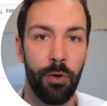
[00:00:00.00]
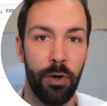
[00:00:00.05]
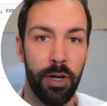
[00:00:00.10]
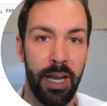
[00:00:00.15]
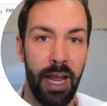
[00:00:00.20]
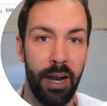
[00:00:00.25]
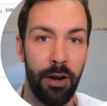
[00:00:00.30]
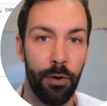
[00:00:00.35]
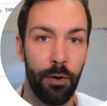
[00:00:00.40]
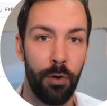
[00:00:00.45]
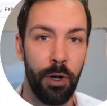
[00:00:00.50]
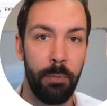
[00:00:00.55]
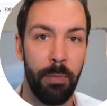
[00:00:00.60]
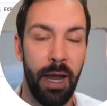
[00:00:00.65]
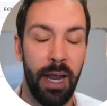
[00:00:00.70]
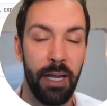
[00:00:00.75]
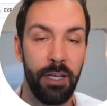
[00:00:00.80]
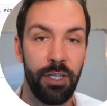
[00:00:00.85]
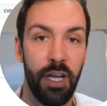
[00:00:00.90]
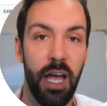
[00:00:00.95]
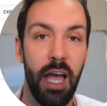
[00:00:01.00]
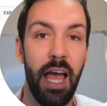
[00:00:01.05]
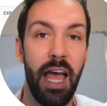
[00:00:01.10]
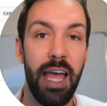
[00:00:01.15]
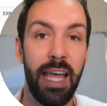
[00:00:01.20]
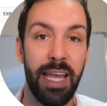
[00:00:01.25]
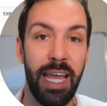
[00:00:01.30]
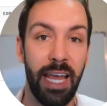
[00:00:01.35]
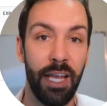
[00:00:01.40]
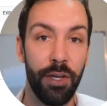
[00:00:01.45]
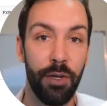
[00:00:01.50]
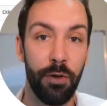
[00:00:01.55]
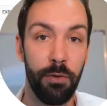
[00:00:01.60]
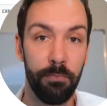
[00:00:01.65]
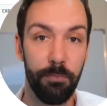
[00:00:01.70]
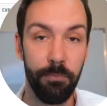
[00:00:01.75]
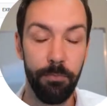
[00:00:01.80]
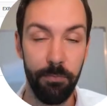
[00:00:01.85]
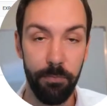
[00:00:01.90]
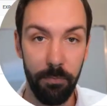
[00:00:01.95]
or a category page. Can
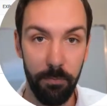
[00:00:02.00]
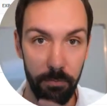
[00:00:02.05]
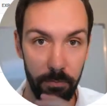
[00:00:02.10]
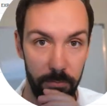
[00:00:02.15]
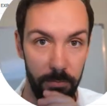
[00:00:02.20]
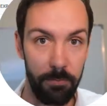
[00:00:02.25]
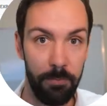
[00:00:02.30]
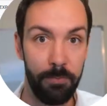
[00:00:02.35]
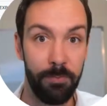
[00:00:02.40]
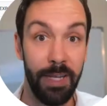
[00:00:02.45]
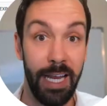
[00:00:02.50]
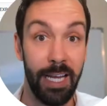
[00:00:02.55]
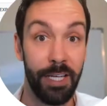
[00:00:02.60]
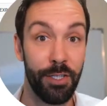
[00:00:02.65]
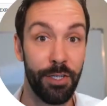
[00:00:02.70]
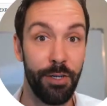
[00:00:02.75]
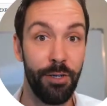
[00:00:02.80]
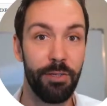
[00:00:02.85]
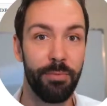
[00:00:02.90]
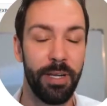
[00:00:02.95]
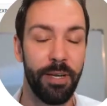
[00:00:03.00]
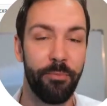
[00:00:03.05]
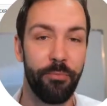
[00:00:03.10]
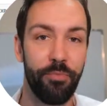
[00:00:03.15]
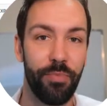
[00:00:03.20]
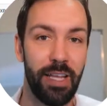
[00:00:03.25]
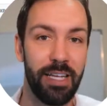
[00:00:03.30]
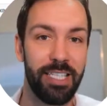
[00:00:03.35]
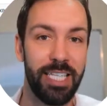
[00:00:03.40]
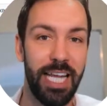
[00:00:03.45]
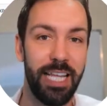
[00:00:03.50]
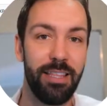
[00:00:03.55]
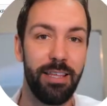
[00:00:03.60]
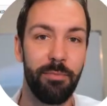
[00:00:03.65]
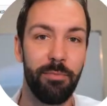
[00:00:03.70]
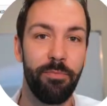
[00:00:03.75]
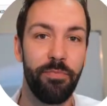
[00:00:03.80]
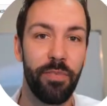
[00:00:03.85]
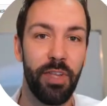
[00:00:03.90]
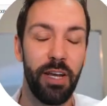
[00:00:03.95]
you, excuse me, send
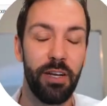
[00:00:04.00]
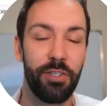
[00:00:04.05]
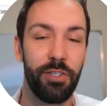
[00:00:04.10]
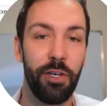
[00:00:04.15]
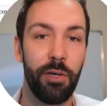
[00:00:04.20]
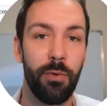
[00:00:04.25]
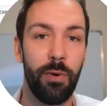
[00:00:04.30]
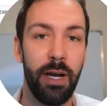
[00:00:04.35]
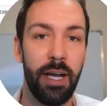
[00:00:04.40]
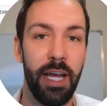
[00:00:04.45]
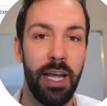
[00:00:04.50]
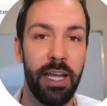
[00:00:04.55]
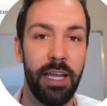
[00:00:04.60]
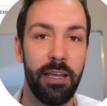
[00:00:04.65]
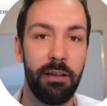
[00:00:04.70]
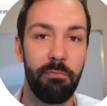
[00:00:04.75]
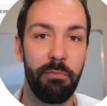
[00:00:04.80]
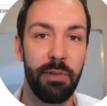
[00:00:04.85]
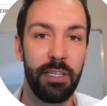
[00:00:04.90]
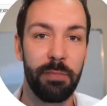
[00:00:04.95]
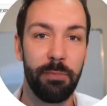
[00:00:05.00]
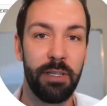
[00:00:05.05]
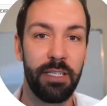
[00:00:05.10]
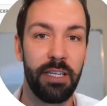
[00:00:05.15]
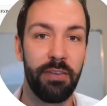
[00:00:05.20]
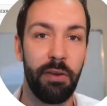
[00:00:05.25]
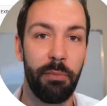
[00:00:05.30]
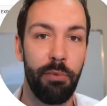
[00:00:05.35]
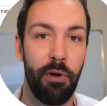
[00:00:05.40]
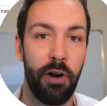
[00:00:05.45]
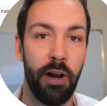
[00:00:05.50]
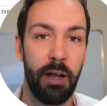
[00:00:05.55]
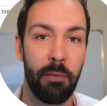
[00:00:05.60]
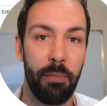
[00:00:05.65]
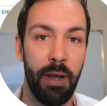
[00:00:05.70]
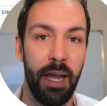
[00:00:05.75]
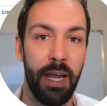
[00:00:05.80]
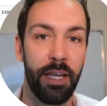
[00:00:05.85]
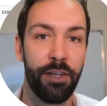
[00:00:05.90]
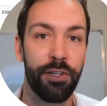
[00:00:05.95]
them to a specific product
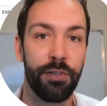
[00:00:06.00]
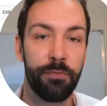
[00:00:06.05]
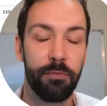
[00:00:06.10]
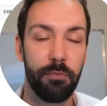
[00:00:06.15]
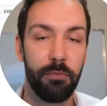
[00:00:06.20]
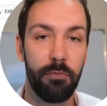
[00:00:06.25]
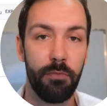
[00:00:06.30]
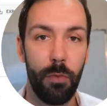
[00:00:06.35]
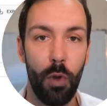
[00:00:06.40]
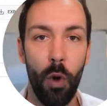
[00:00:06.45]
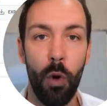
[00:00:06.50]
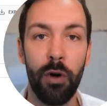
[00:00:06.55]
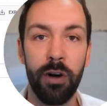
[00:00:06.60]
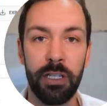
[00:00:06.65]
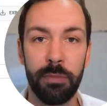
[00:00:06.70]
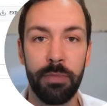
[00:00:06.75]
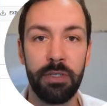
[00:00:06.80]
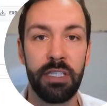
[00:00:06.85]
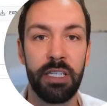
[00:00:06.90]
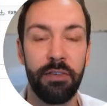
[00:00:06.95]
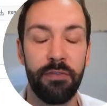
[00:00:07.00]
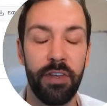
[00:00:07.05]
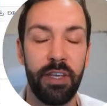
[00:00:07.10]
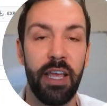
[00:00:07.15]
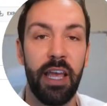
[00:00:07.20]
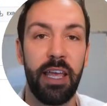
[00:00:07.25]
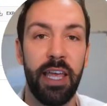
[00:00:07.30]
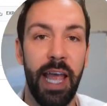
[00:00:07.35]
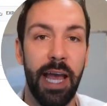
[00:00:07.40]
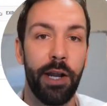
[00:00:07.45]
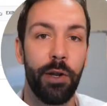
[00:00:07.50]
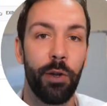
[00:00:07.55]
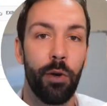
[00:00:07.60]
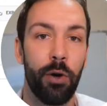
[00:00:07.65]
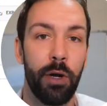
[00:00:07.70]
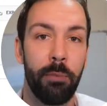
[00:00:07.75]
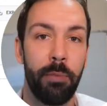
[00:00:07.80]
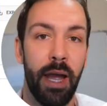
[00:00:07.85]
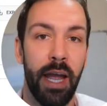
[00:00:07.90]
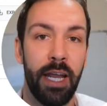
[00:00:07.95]
page or a specific
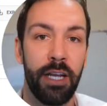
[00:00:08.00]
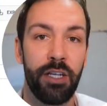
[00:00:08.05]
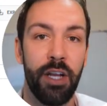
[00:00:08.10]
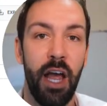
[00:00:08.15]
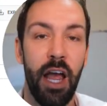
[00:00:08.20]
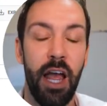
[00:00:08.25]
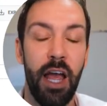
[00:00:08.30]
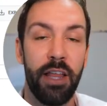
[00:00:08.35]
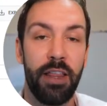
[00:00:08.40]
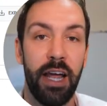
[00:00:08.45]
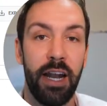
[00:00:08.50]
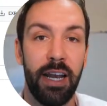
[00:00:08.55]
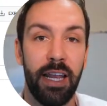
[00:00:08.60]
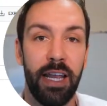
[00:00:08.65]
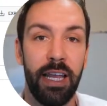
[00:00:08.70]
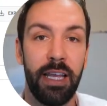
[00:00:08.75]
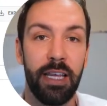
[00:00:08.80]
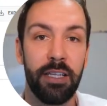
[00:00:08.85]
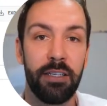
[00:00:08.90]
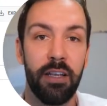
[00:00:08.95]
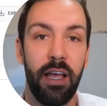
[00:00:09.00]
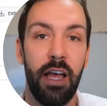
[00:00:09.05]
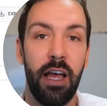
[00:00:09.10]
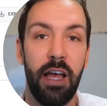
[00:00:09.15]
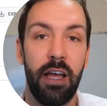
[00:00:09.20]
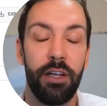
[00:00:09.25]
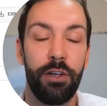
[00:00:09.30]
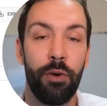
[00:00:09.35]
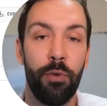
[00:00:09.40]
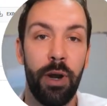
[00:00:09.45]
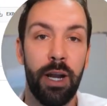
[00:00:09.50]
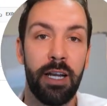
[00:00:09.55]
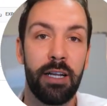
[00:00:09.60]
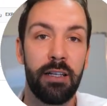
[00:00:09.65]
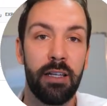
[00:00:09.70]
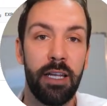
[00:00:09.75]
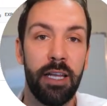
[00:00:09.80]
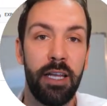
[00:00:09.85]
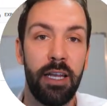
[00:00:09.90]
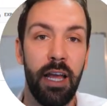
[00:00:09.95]
category page that is
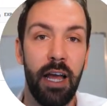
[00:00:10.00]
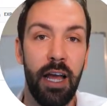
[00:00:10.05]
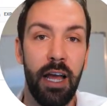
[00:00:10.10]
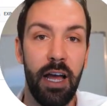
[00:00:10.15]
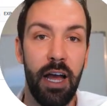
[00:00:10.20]
directly